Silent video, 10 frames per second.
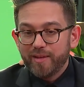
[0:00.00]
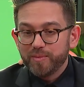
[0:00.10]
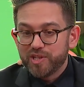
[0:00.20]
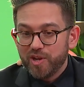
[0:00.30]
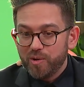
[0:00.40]

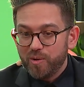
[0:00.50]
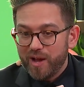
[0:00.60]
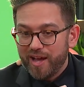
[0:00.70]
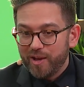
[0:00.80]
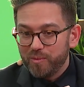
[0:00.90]

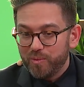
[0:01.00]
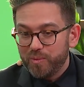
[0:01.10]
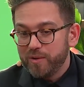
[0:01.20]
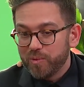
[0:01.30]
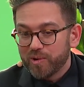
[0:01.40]
So
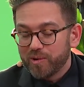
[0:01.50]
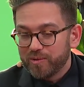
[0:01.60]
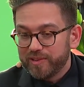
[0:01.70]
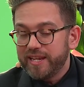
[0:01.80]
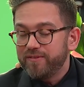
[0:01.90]
we were
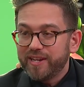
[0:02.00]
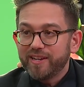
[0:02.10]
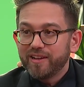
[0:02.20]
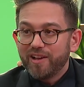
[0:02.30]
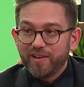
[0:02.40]
leaving
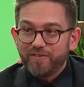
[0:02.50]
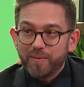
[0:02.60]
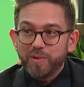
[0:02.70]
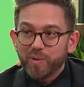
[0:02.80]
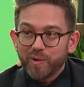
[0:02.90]
on
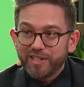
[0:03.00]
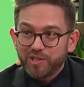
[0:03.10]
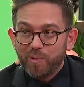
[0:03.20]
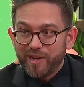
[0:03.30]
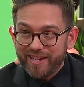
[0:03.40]
February
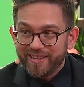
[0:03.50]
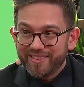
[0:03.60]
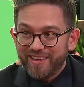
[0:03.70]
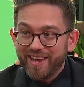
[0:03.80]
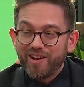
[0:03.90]

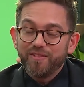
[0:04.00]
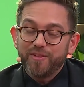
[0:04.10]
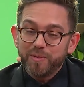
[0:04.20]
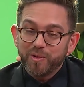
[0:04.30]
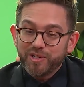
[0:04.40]
20th, and on
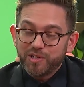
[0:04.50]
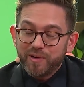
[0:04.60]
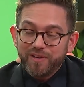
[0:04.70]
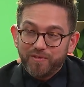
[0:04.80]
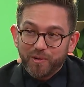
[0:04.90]
February
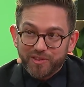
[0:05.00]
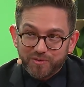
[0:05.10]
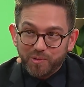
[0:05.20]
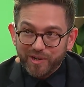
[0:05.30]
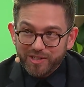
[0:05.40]
24th
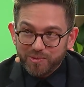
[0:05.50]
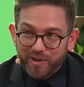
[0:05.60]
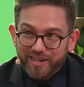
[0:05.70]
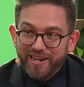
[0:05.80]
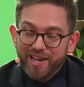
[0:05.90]
of
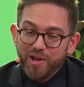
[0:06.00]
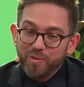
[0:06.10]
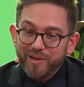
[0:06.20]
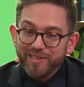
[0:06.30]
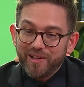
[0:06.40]
2020,
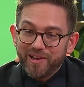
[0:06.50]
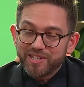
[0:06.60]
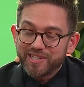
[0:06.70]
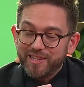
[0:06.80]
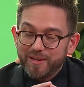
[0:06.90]
we
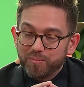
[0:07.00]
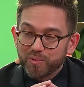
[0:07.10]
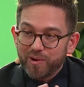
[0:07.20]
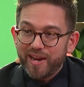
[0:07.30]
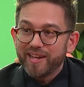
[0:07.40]
launched the
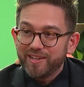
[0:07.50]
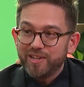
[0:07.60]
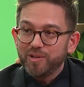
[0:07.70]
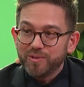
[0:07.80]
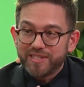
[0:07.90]
brand
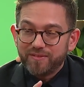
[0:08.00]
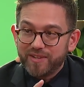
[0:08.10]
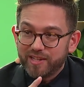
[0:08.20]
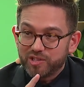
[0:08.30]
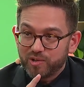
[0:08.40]
new
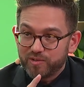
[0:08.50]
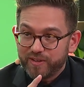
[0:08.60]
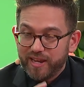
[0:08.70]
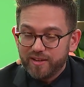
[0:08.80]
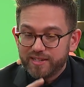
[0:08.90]

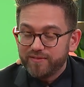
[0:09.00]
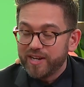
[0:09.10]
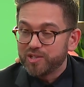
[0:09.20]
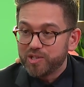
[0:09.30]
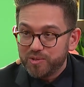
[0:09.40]

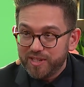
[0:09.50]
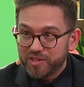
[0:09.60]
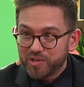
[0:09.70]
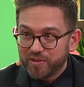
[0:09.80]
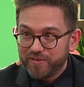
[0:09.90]
DevNet
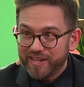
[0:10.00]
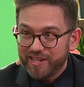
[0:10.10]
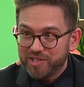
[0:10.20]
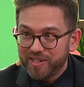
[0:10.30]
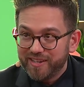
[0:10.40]
Associate
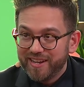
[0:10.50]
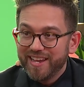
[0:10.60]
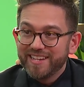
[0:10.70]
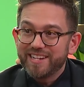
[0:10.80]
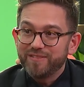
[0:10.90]
certification,
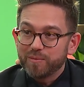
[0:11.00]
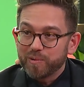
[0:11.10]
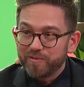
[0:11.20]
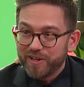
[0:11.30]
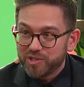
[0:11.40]
DevNet
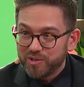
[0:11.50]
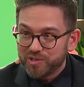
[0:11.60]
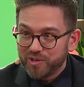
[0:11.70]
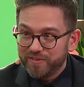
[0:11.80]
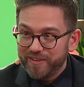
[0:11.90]
Professional
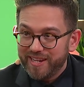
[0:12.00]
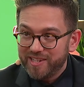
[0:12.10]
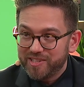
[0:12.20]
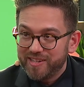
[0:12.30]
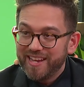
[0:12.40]

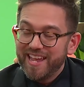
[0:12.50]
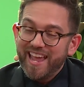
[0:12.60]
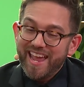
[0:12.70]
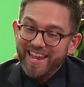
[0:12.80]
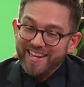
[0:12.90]
certification,
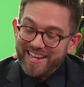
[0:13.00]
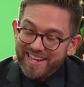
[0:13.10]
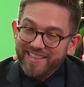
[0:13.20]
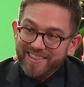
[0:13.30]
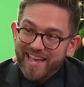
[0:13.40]
and
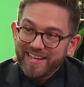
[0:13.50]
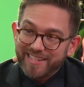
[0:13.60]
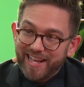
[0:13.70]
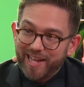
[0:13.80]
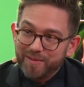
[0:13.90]
in that
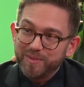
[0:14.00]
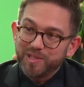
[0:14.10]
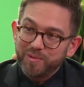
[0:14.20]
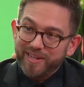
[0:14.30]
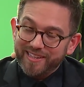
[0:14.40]
time
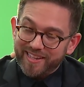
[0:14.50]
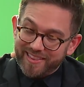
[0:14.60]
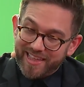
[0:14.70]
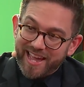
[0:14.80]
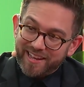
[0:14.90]
between
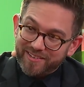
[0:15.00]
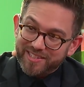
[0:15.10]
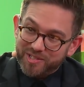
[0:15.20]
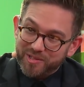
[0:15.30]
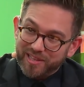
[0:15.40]
that
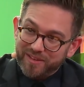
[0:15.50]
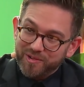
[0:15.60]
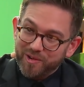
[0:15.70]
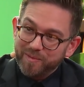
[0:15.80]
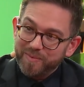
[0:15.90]
Cisco Live
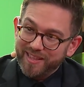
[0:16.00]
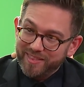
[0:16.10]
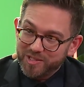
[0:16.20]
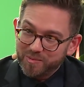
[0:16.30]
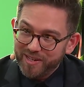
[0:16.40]
Europe and
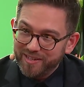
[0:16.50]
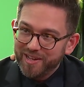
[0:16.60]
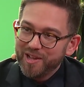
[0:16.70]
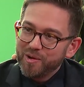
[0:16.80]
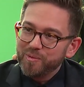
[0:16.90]
this one,
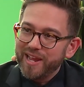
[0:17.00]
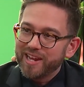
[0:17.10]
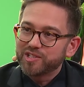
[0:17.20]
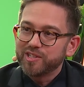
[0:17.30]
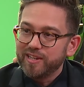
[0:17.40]
we
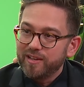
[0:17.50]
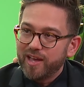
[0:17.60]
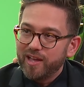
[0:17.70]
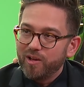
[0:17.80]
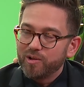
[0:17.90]
actually
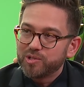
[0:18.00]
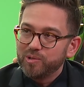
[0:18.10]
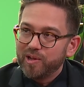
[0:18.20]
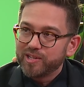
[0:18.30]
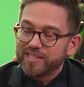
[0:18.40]
also
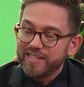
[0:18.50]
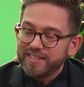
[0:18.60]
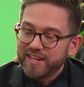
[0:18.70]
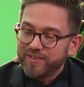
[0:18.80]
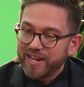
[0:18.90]
launched the
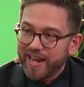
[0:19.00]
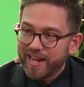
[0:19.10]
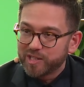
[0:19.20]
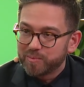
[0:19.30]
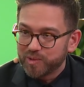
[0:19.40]
DevNet
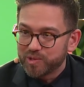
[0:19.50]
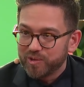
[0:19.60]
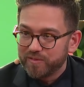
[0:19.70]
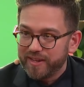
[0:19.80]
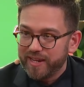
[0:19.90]
Expert
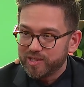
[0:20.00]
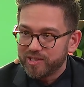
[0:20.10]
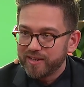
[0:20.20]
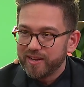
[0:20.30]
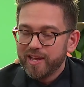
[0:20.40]

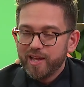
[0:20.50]
certification.